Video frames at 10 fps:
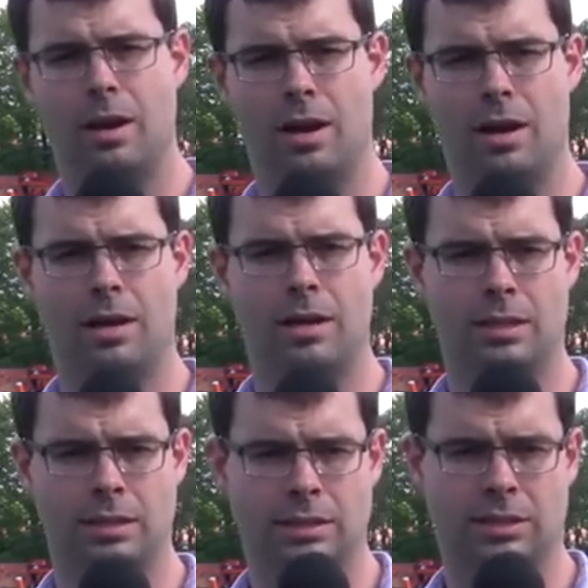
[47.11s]

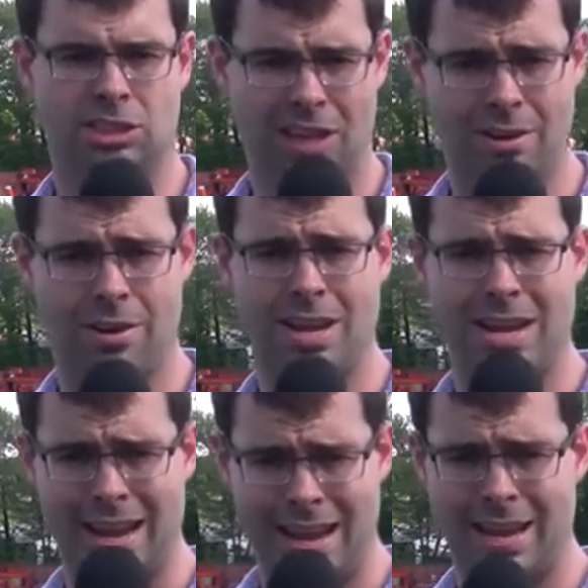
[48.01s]

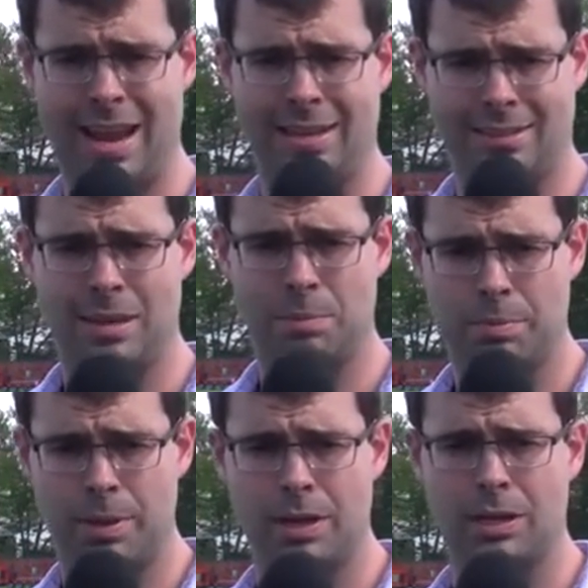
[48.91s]
Saturday at Tampa
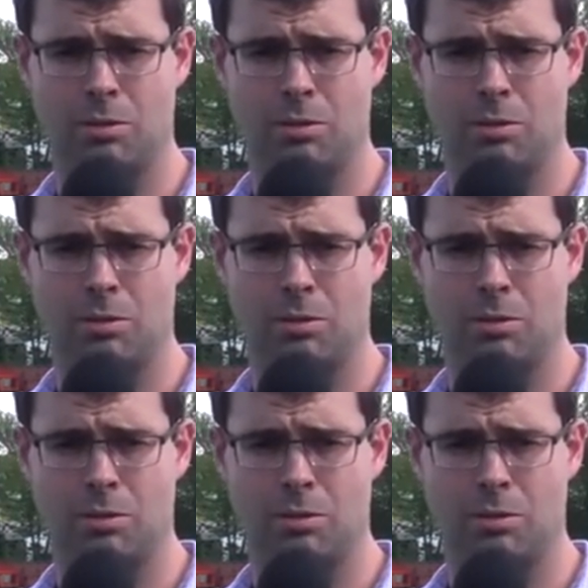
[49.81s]
Bay.